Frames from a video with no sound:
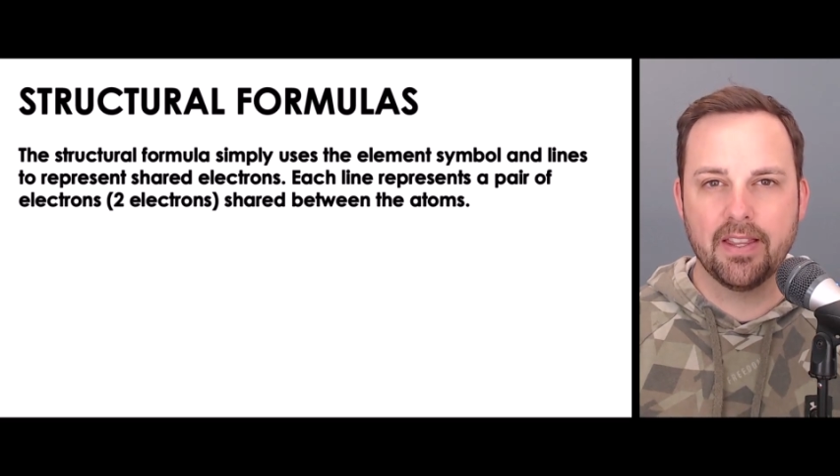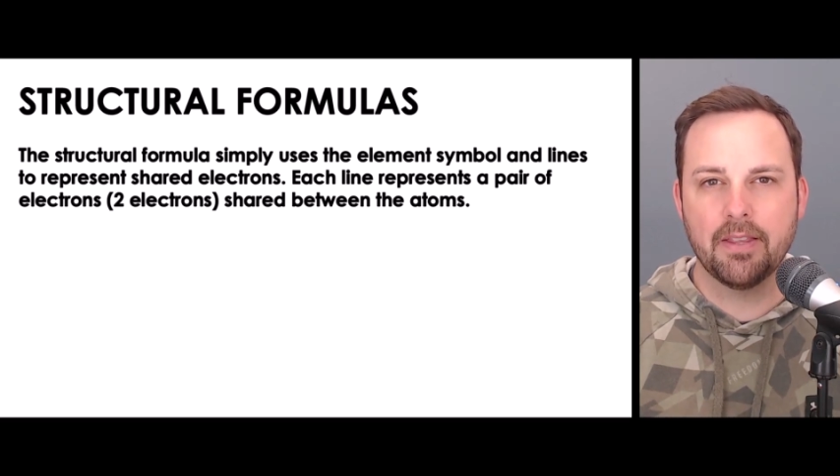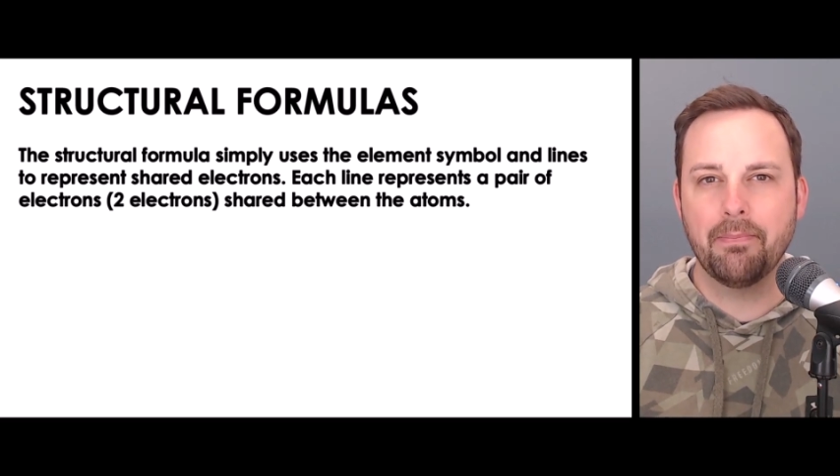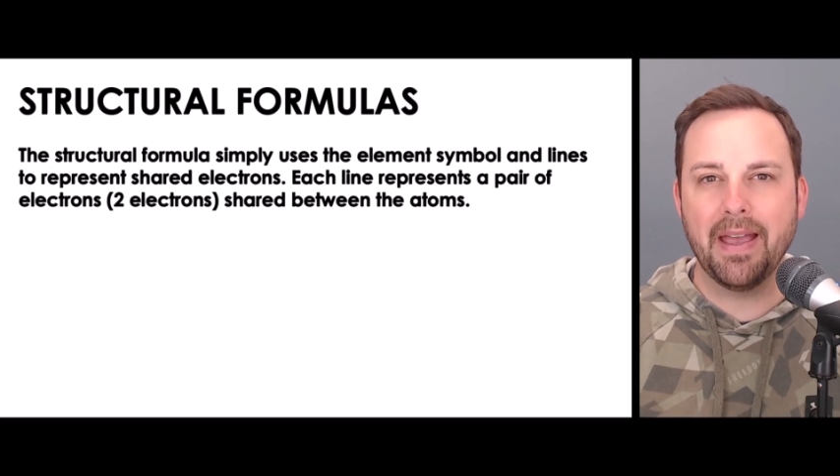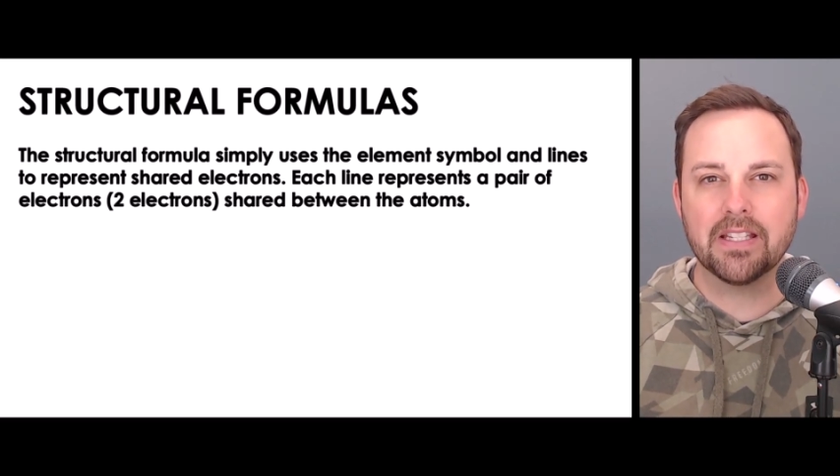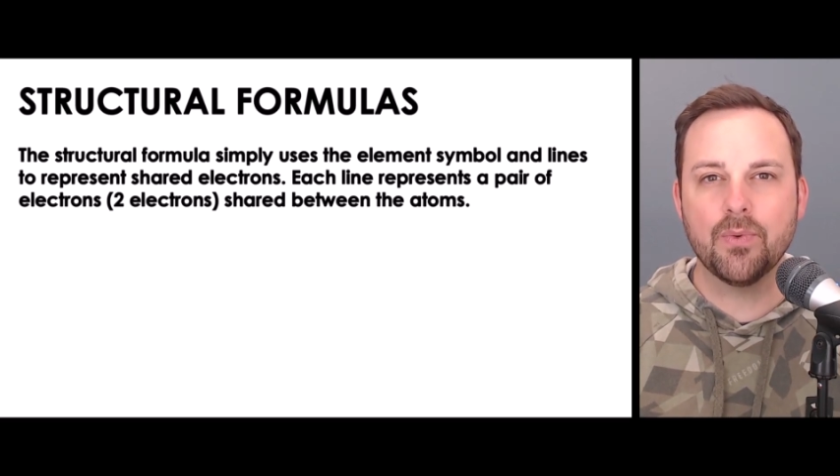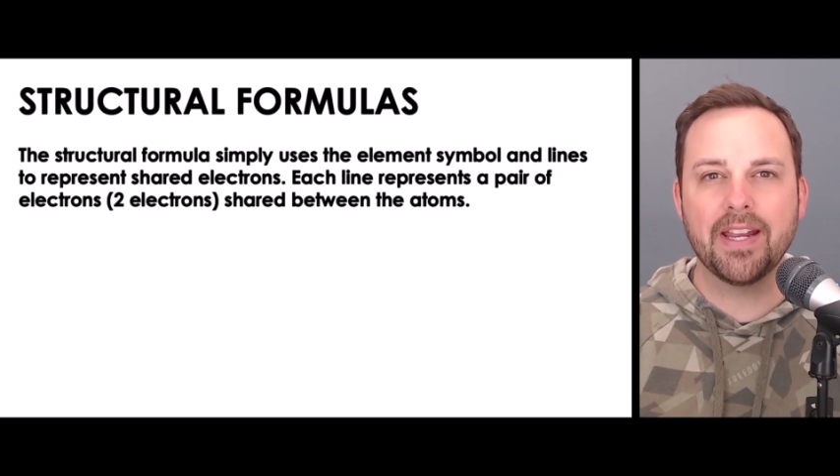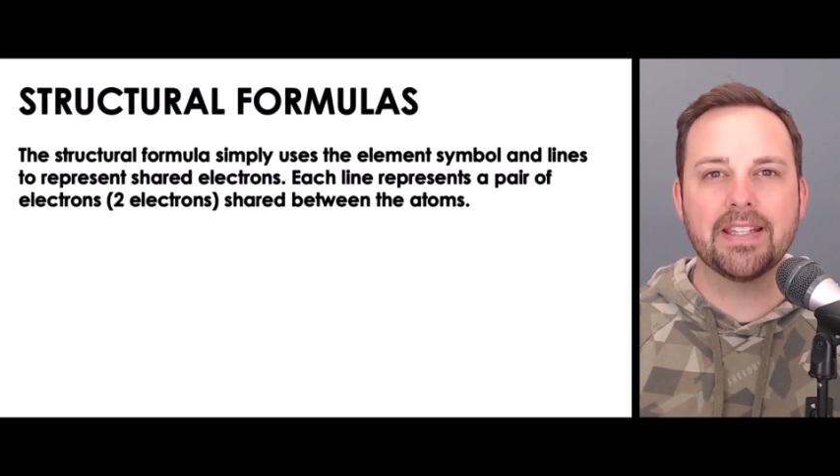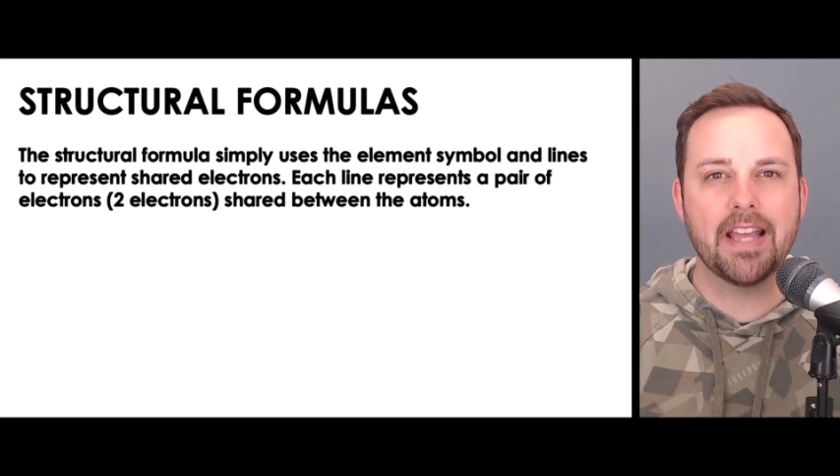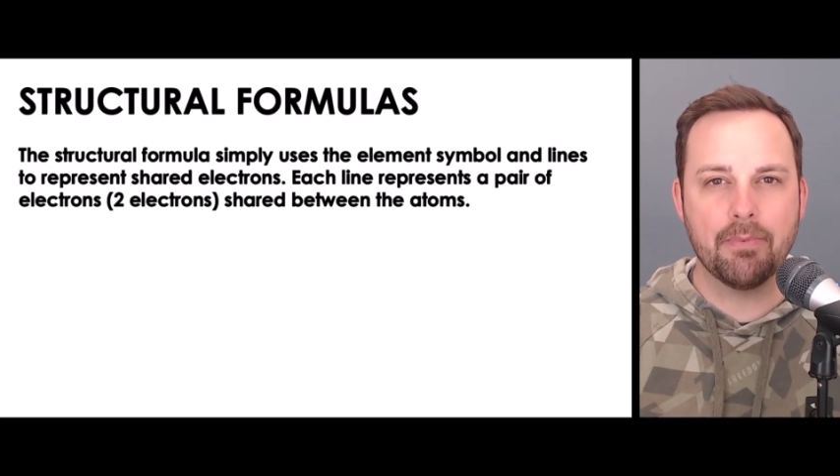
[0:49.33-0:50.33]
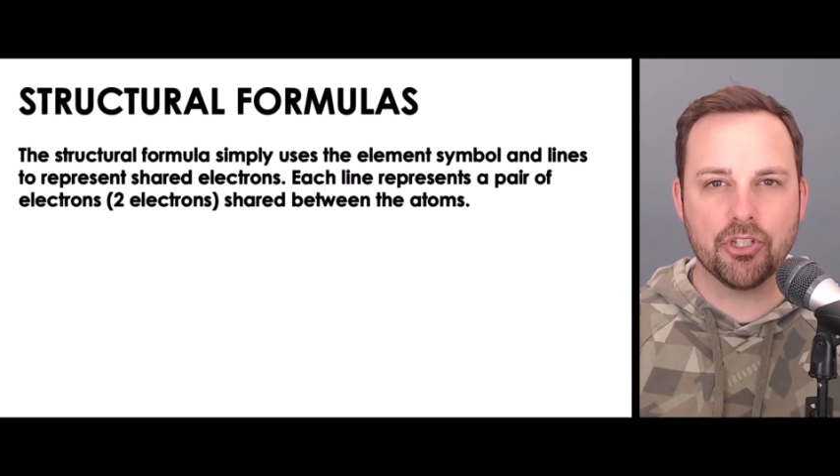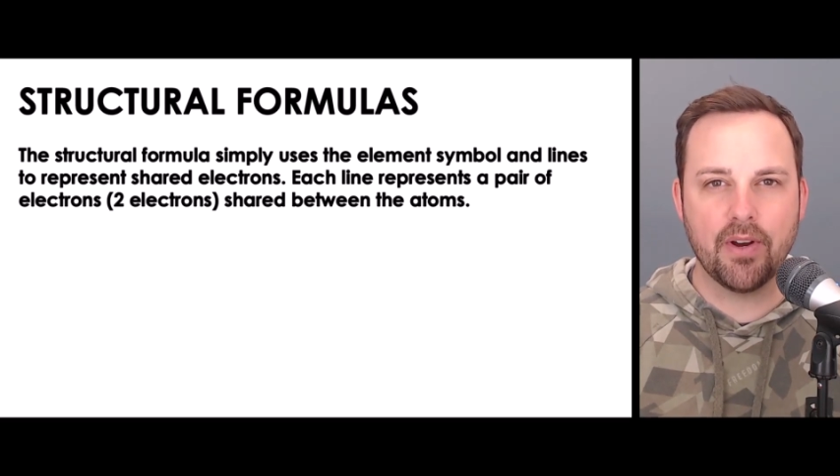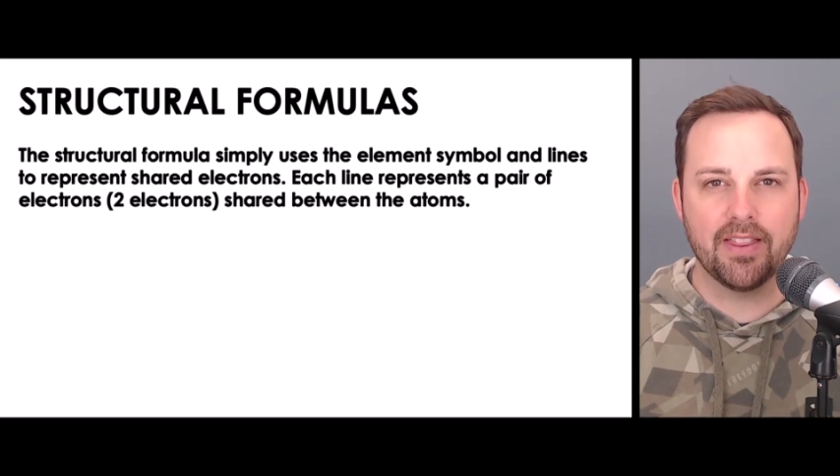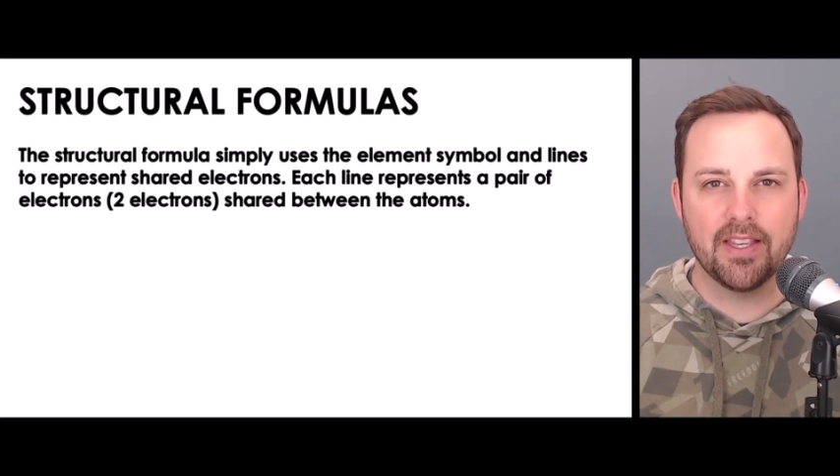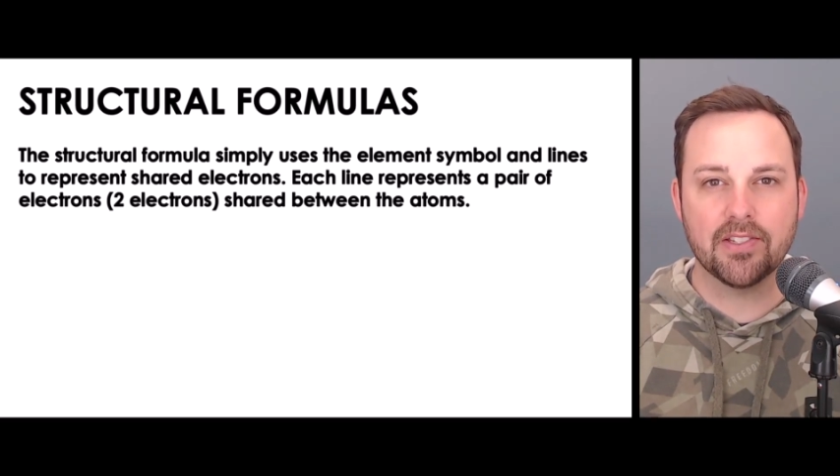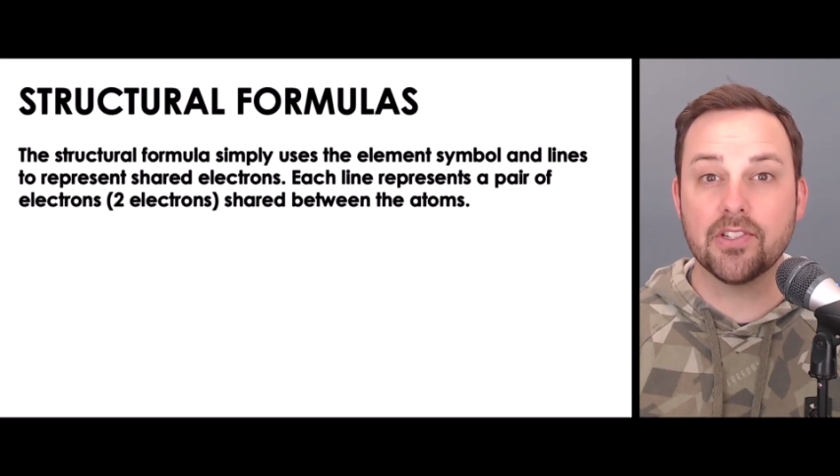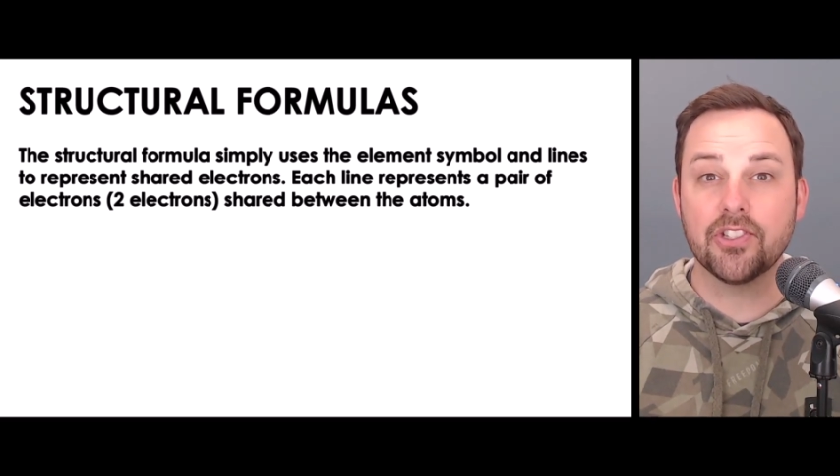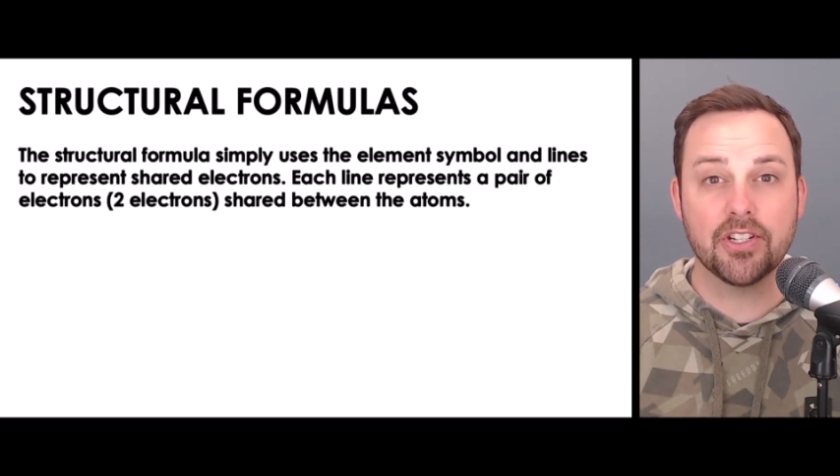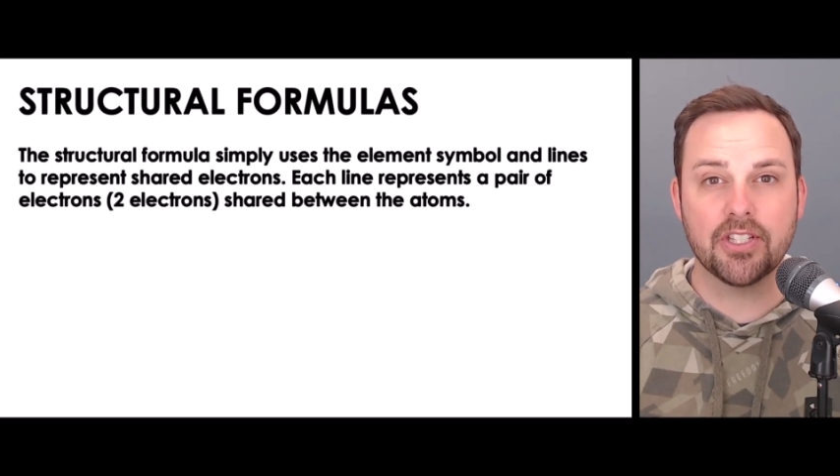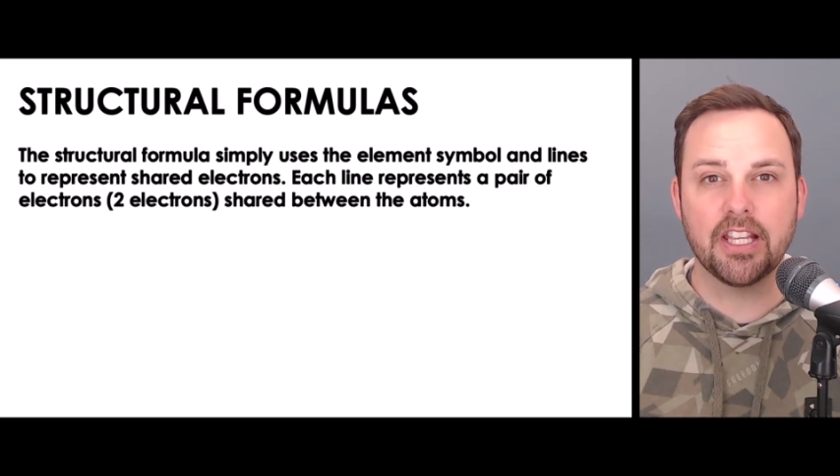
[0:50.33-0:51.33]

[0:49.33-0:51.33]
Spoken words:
The best way to demonstrate this is just